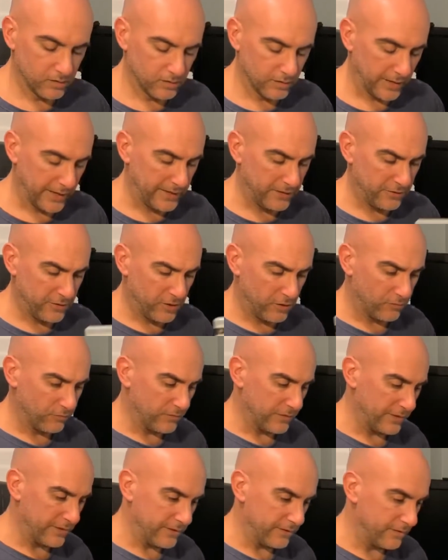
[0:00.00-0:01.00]
I don't know.
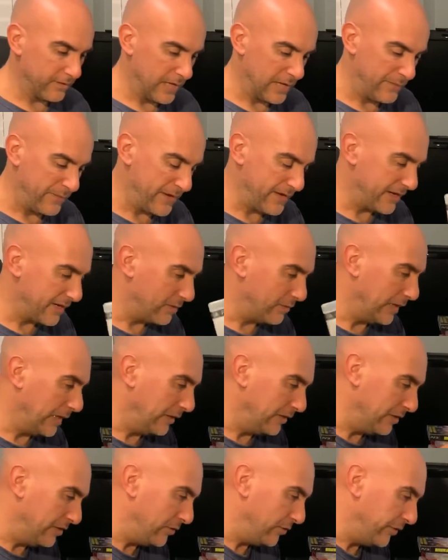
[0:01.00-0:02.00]
I may get
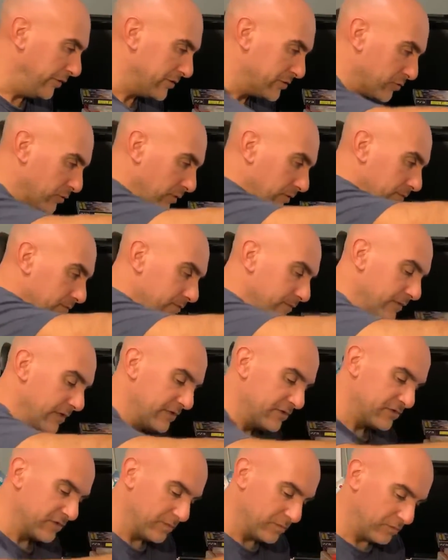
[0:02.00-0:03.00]
around to doing this one at
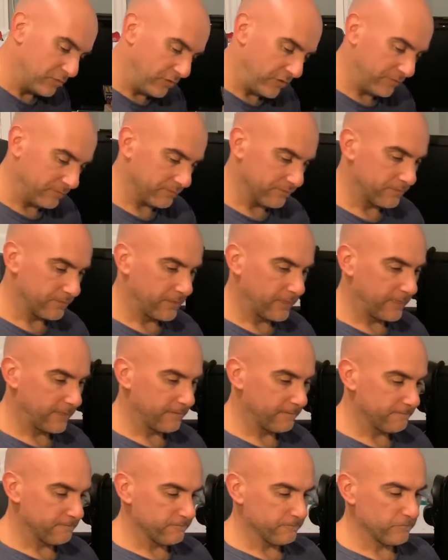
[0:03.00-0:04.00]
some point.
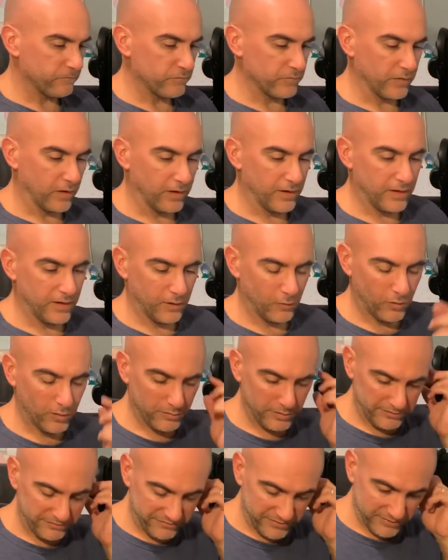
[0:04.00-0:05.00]
One
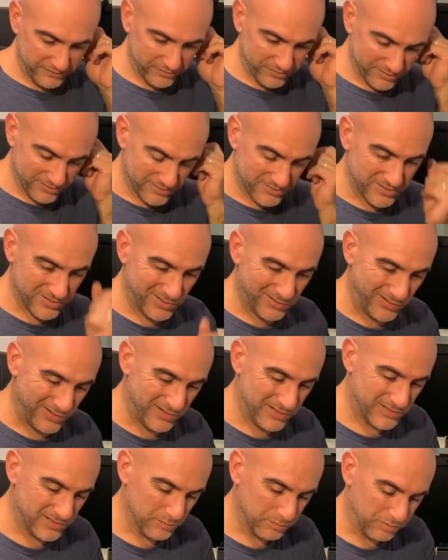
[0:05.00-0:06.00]
of my favorite
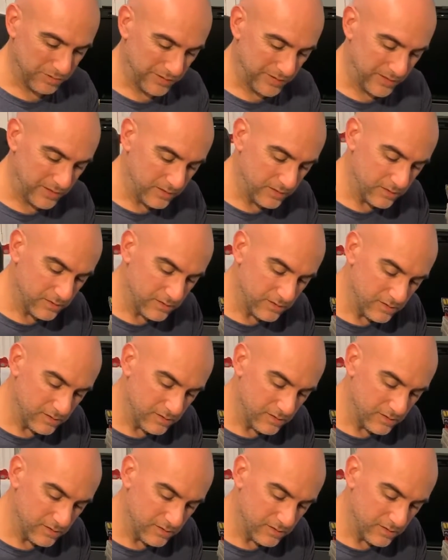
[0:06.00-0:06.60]
series to play.